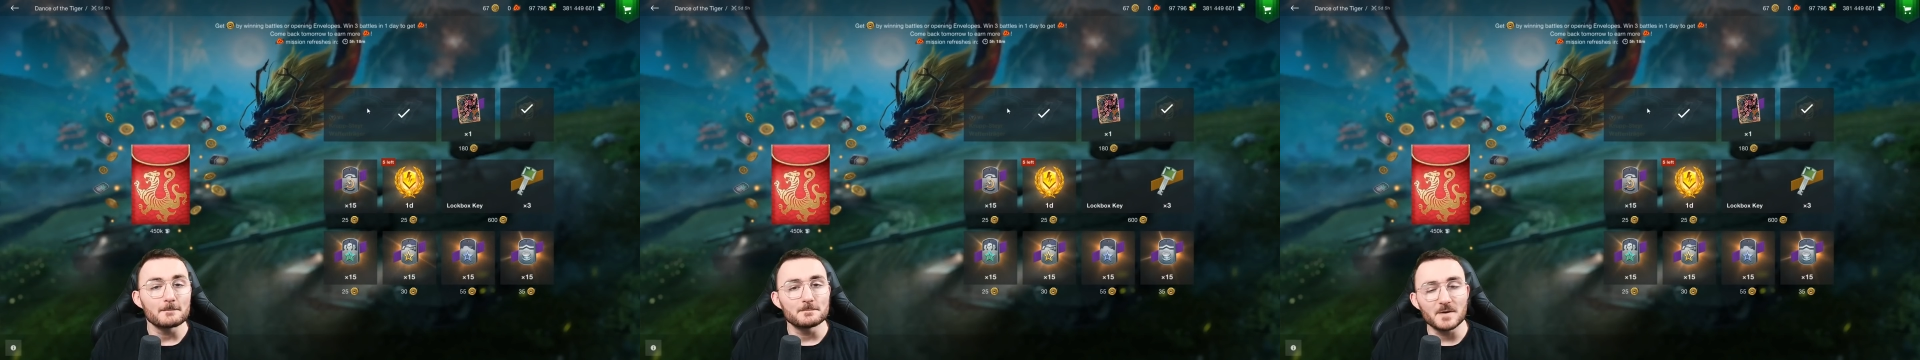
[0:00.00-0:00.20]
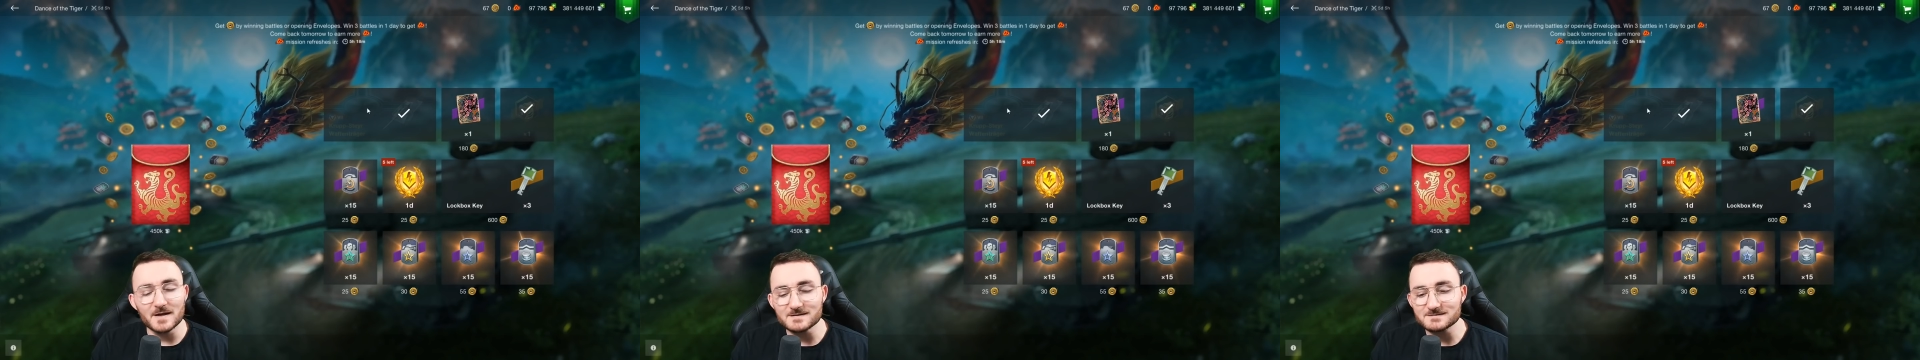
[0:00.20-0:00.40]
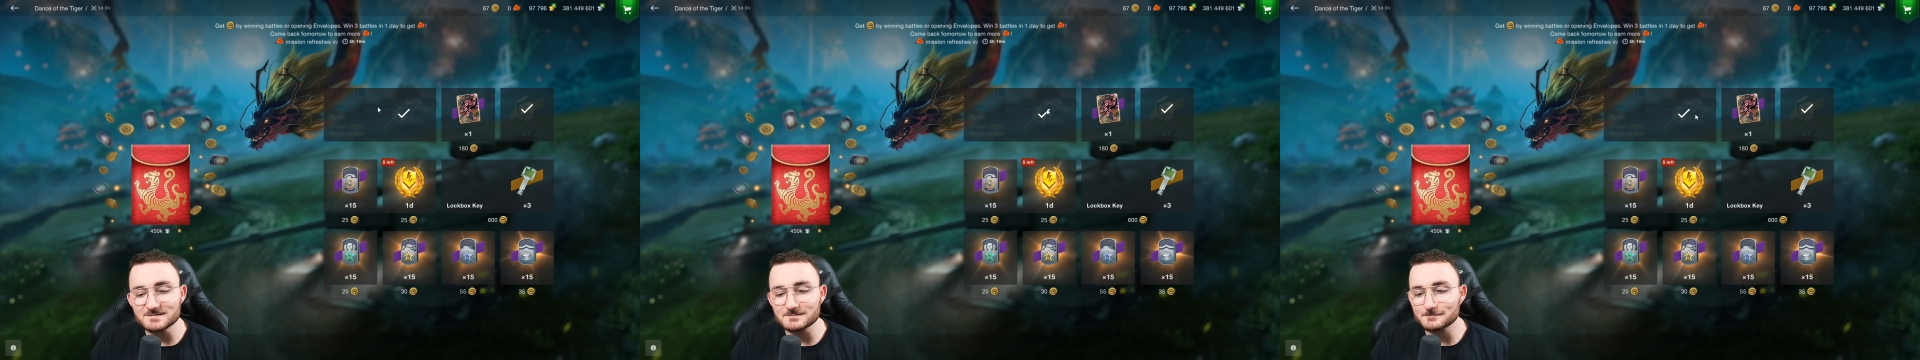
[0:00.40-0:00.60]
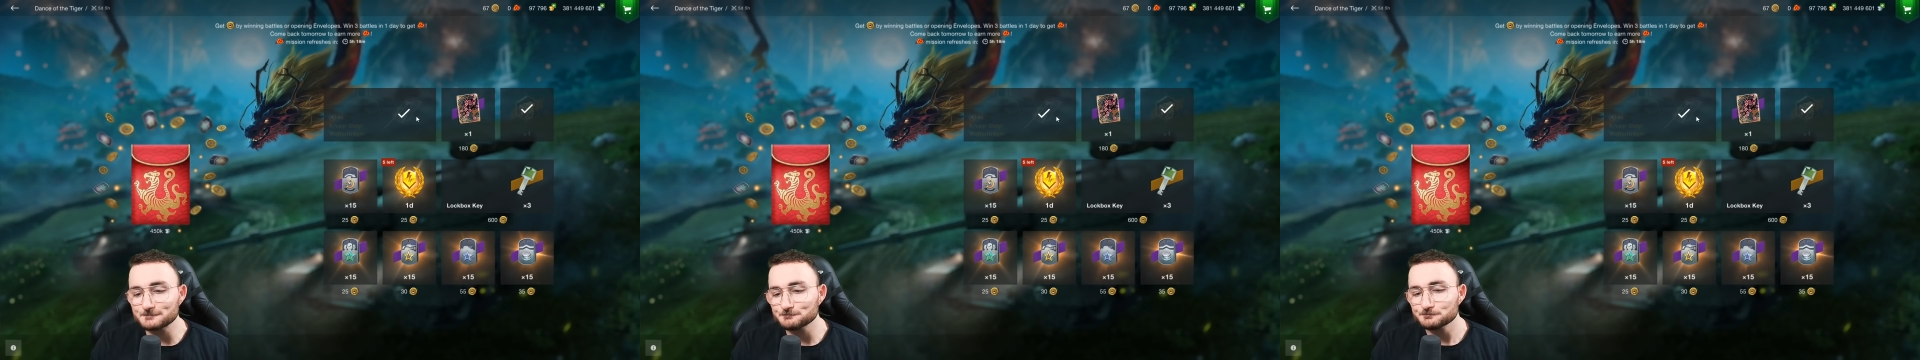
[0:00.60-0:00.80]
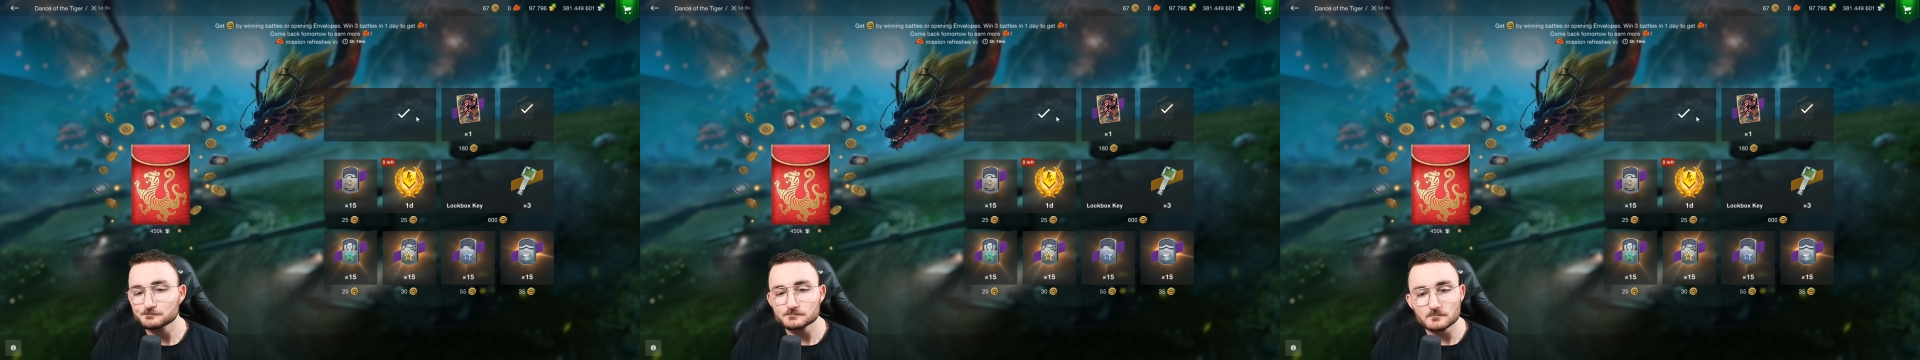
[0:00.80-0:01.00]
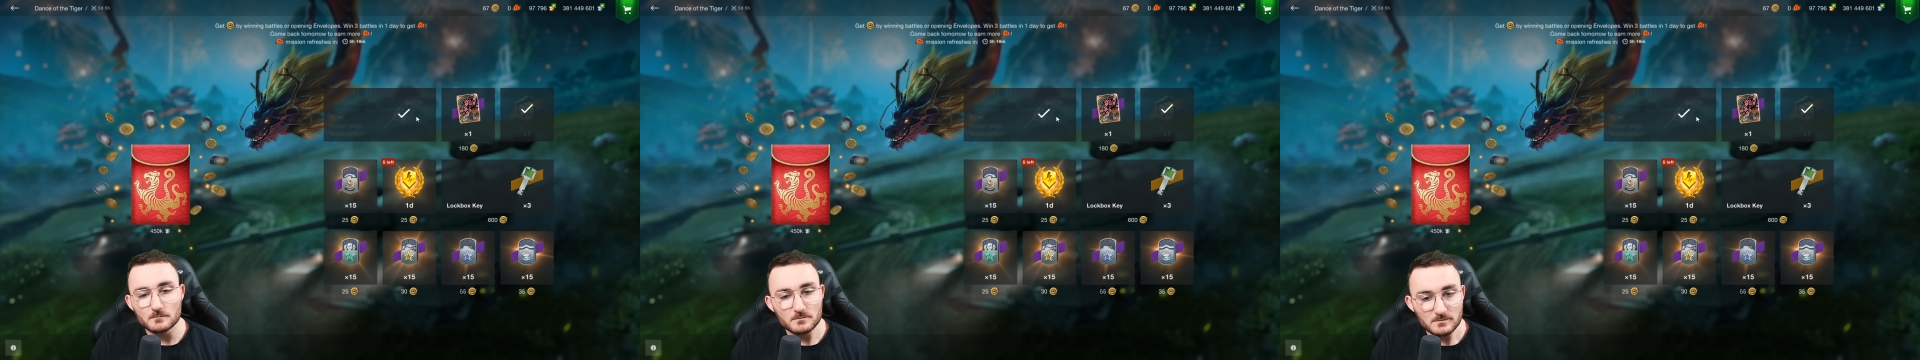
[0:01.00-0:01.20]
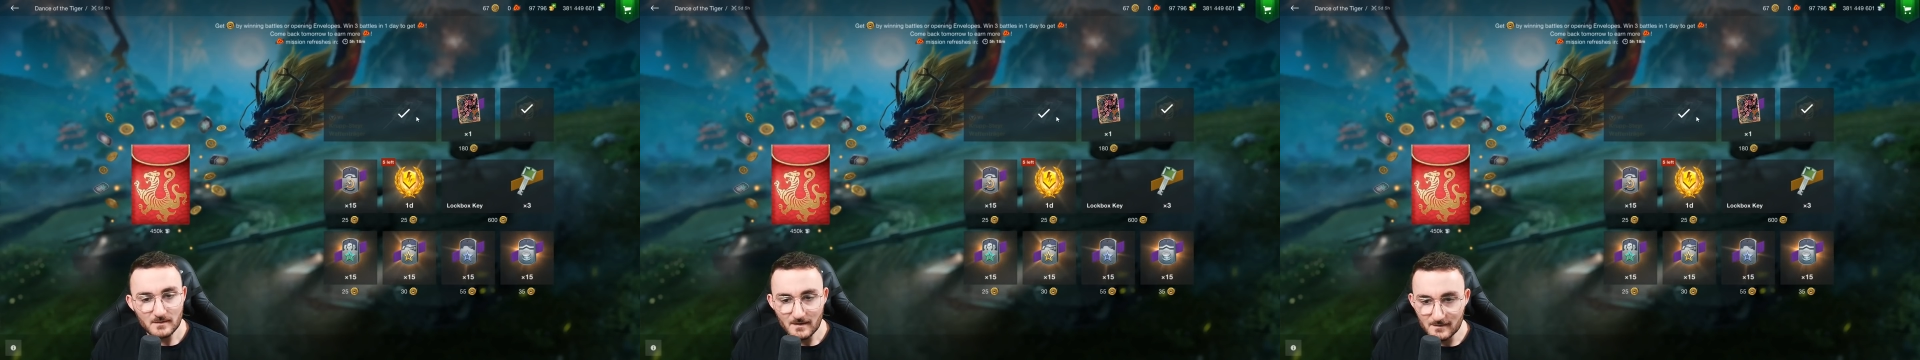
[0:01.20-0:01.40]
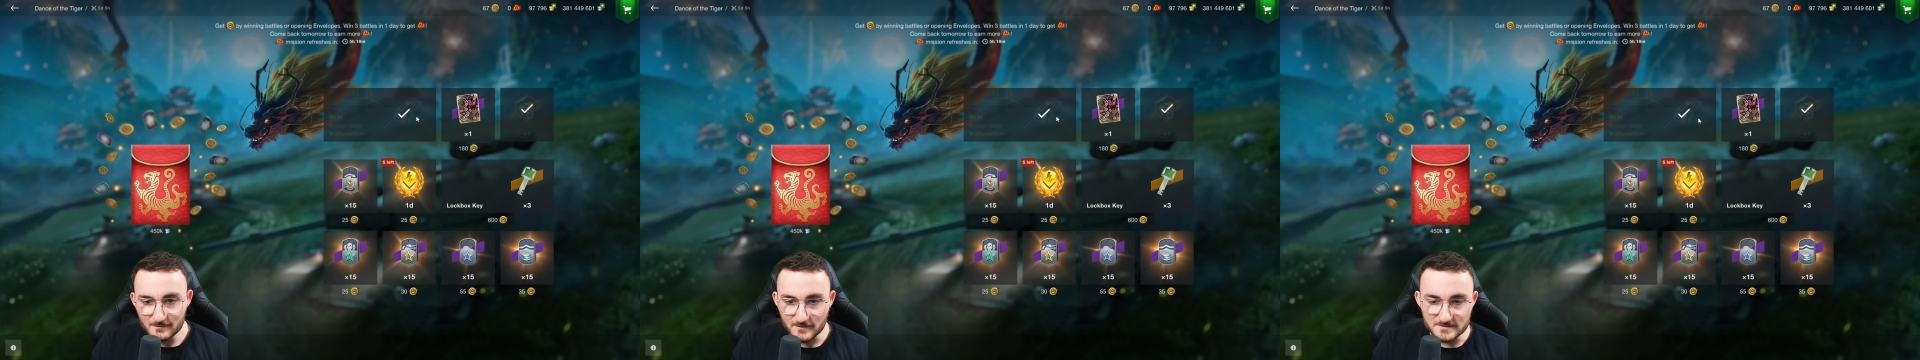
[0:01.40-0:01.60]
But
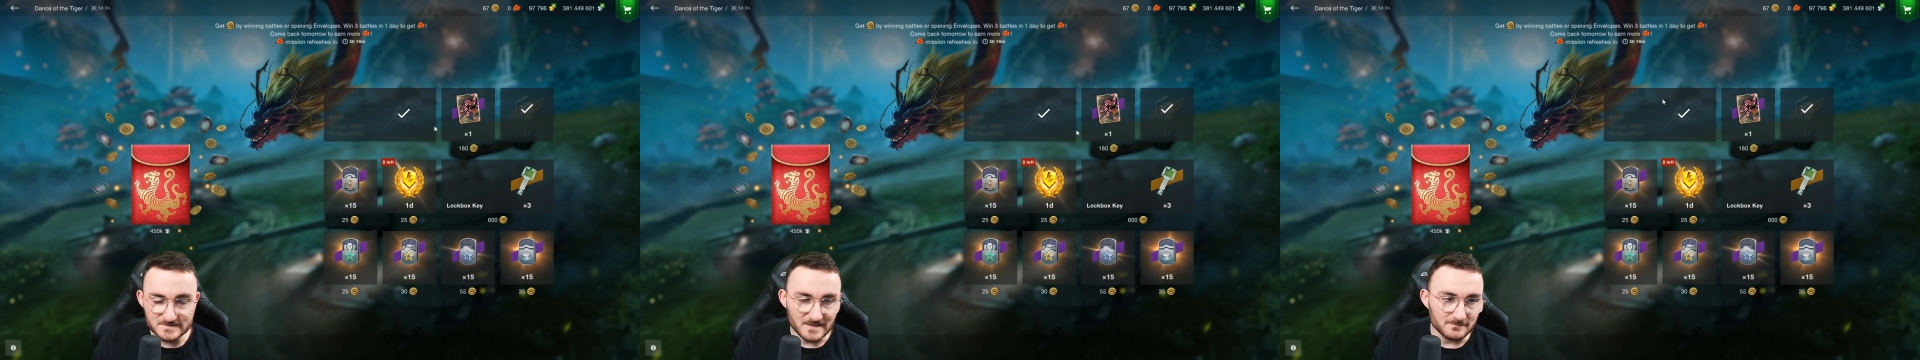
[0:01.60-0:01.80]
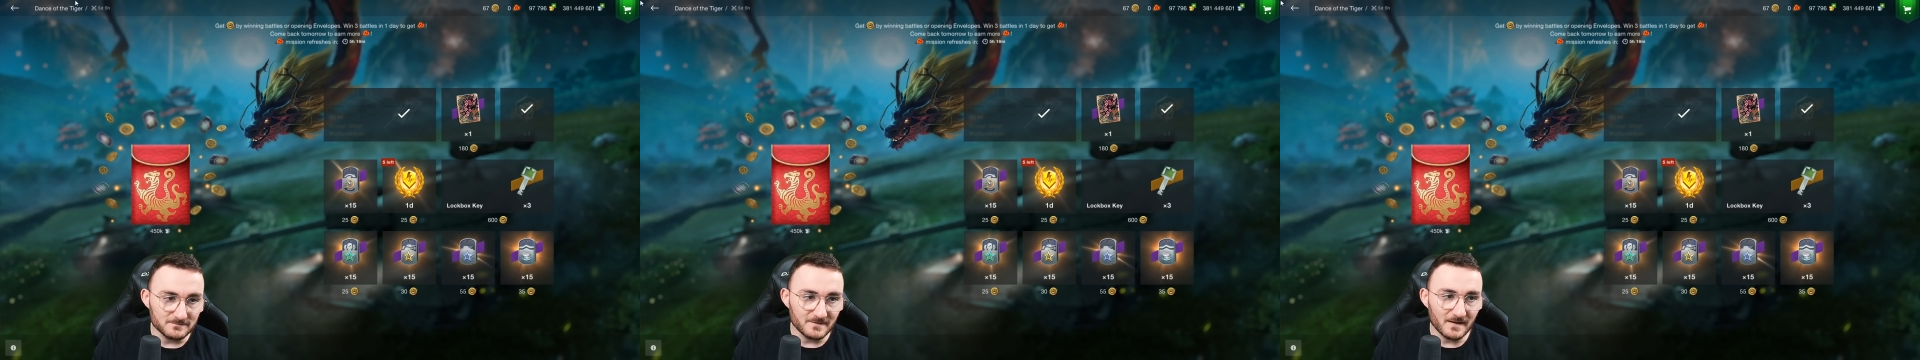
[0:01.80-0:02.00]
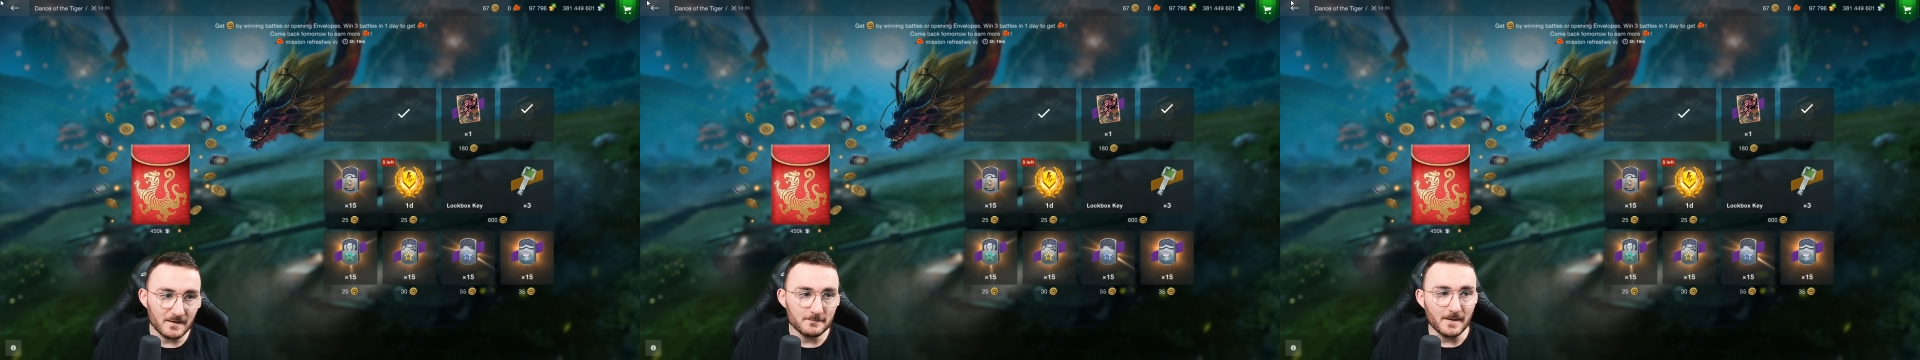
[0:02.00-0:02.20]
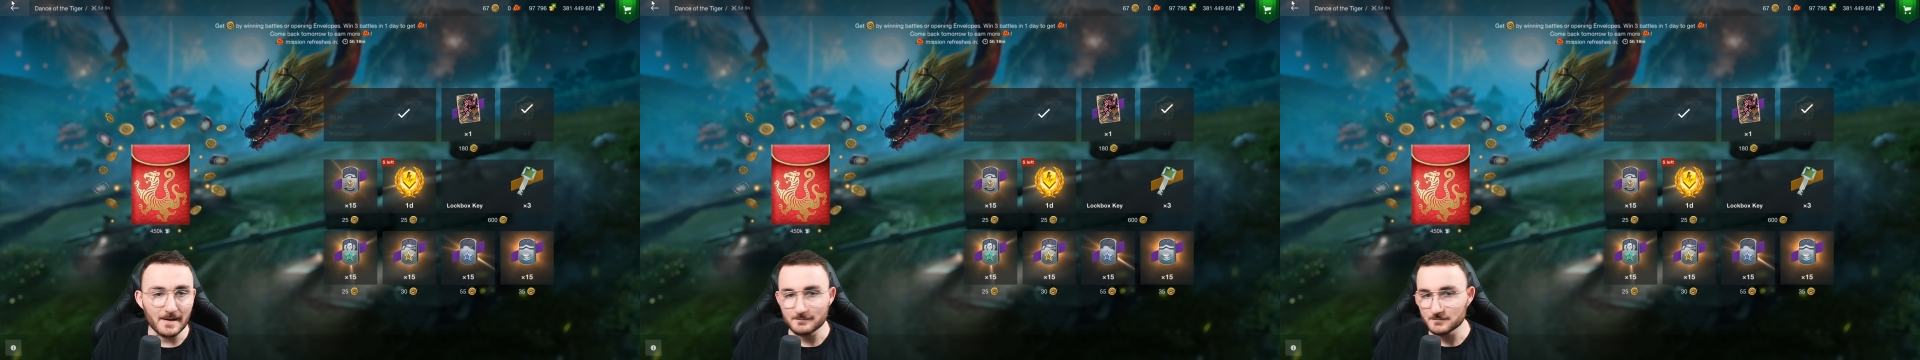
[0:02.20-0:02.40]
at the same time, I'm